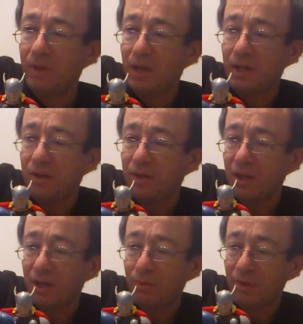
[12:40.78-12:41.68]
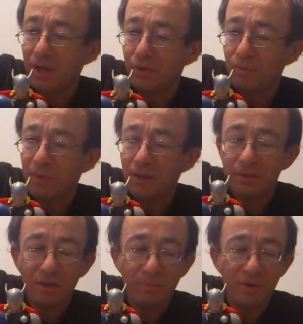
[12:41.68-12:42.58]
other thing I would like to
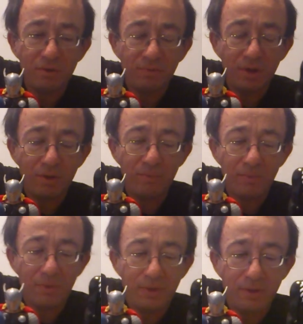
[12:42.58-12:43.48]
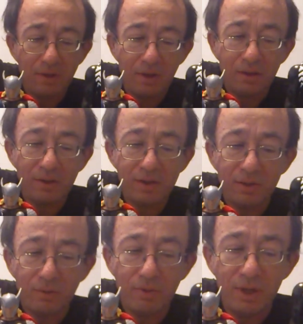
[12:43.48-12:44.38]
mention about Venom, at least
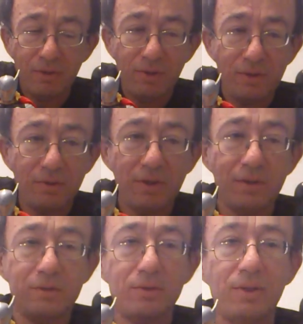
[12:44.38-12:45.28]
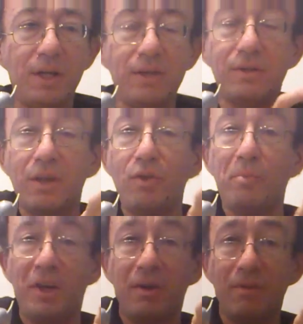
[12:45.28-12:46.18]
according to his origin story, he's a
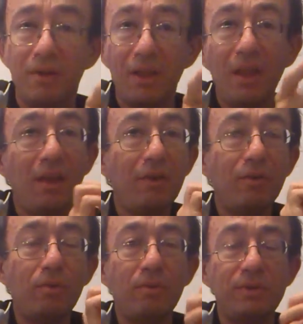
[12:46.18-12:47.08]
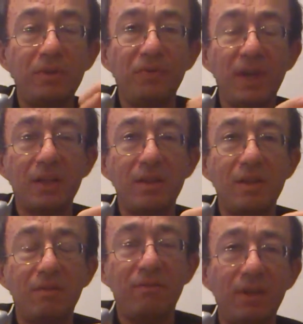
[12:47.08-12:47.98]
human who was infected
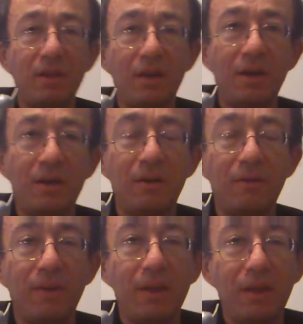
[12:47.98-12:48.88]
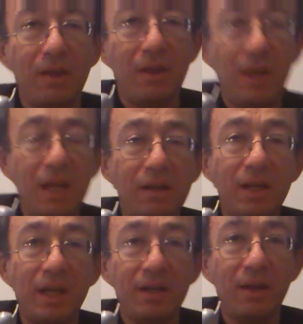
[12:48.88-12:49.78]
with
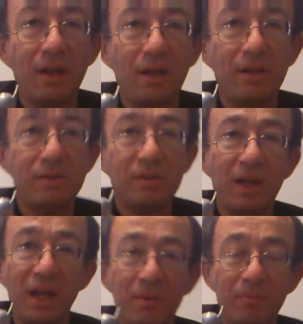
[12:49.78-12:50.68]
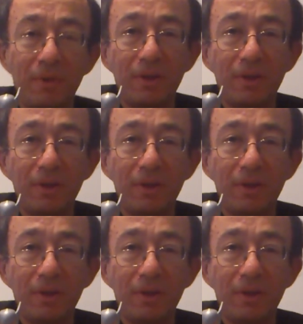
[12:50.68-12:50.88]
alien slime